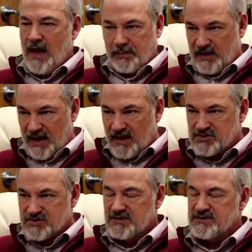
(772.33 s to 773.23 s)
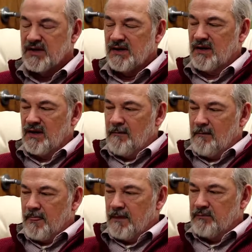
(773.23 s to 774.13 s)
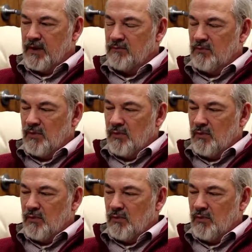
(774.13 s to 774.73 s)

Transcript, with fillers: applications, but